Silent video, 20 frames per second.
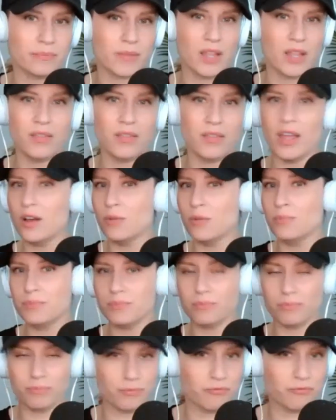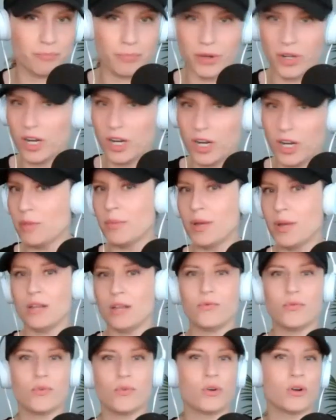and they'll put up the money
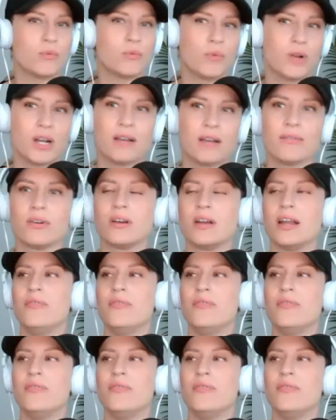for it and whatever.